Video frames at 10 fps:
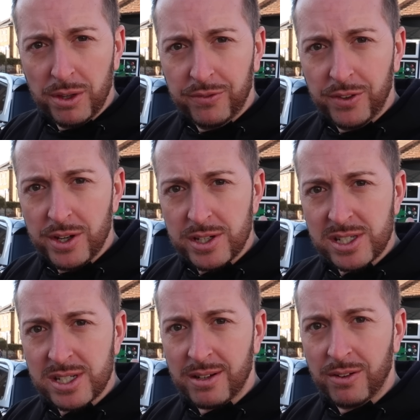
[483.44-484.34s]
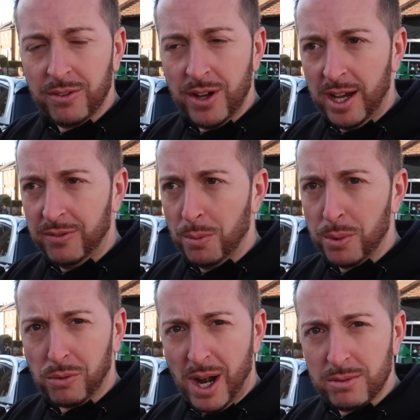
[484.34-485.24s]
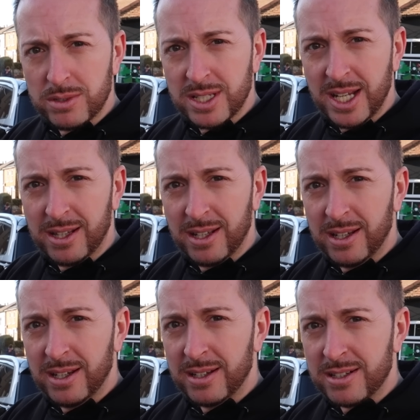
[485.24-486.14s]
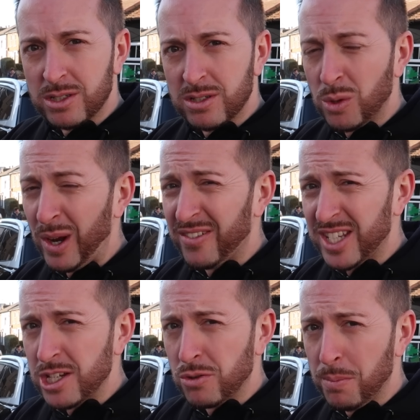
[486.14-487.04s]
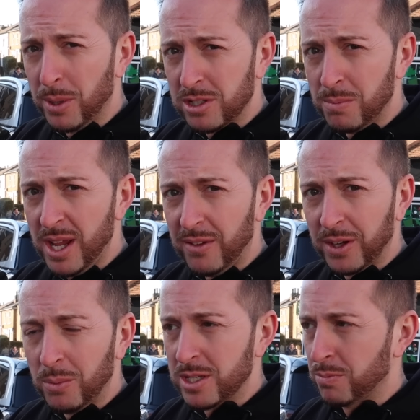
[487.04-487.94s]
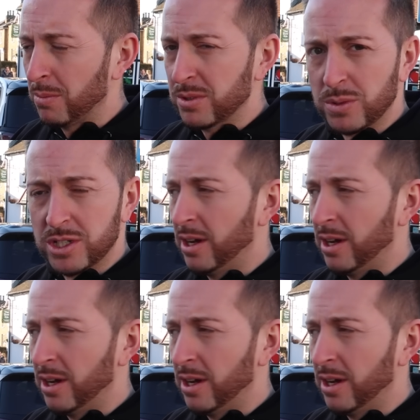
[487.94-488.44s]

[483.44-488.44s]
were the first football ground in the 20th century, possibly. I think West Brom's was